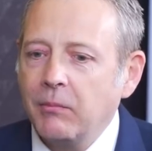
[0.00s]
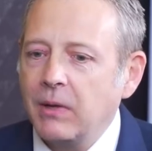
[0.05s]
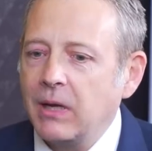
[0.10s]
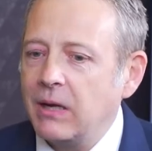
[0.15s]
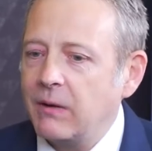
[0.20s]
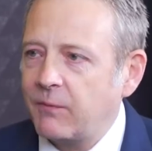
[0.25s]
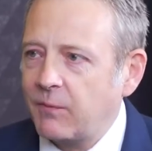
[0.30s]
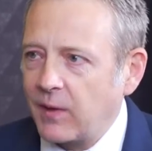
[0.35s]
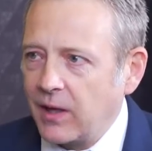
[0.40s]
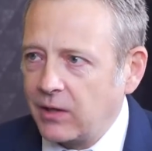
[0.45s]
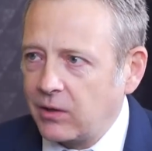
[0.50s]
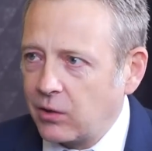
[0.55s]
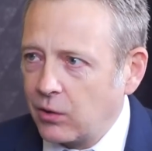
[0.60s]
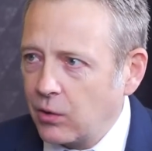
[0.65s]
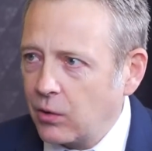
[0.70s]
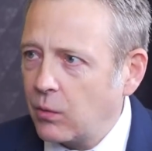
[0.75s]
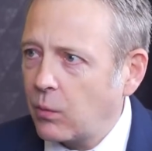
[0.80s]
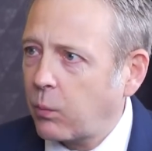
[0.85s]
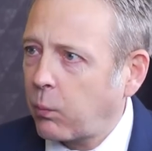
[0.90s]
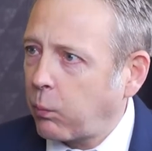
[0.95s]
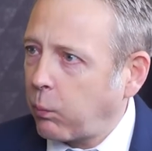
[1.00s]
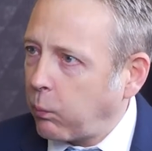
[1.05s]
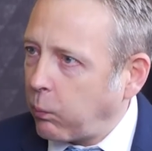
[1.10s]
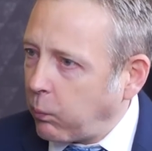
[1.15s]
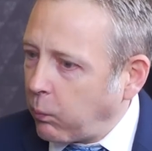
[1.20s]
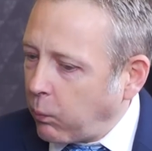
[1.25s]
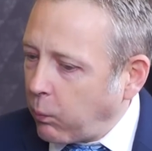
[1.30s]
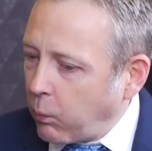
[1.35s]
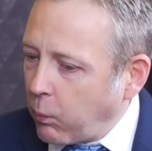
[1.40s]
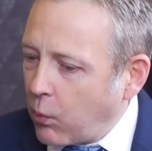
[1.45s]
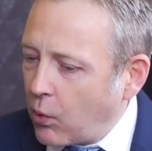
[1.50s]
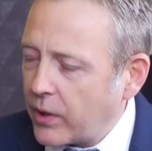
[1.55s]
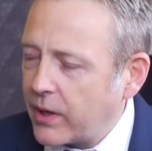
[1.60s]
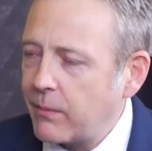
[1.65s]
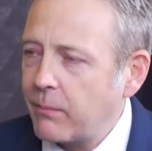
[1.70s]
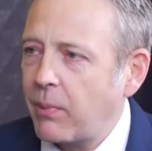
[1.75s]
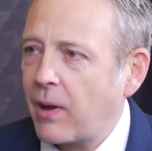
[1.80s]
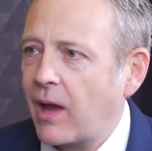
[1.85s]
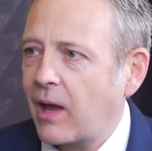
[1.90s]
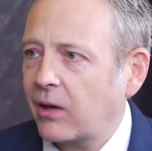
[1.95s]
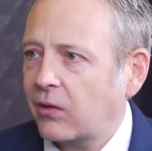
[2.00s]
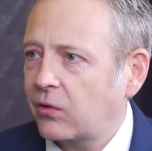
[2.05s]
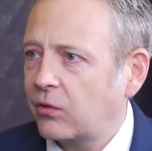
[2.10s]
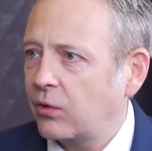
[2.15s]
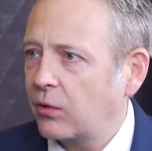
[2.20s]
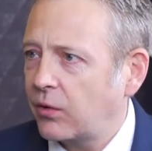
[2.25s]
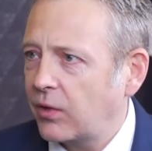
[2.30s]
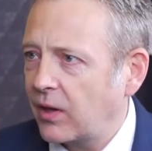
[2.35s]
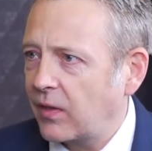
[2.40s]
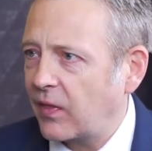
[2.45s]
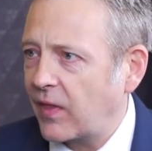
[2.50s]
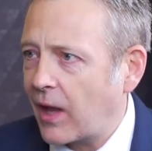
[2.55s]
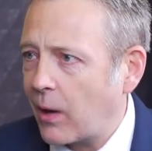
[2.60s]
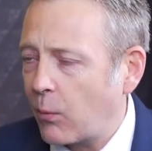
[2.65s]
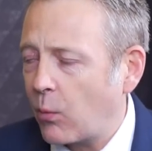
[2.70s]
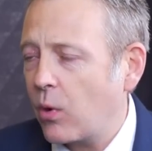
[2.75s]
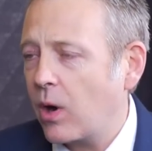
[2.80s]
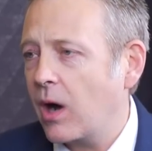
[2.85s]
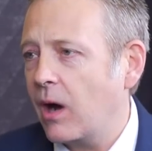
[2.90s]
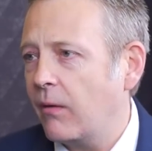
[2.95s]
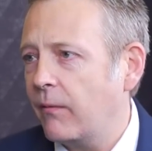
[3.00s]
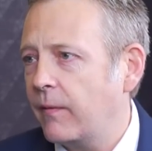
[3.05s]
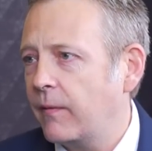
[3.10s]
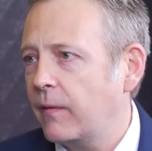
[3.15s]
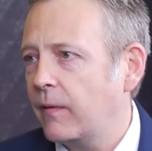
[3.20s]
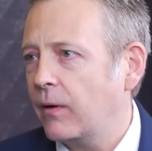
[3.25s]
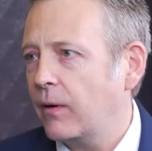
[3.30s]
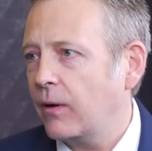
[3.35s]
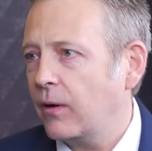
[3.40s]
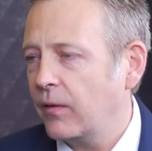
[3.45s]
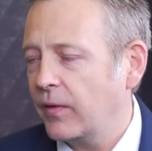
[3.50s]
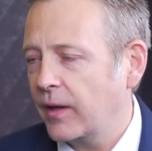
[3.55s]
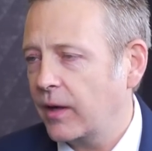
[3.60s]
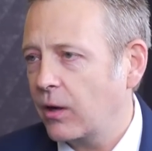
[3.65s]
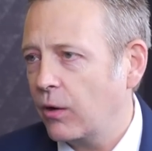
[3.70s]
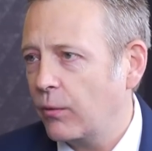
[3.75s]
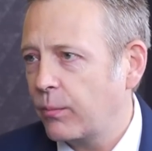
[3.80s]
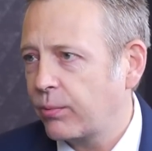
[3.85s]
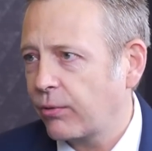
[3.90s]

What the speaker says: If they do, what impacts do you think that will have on the gold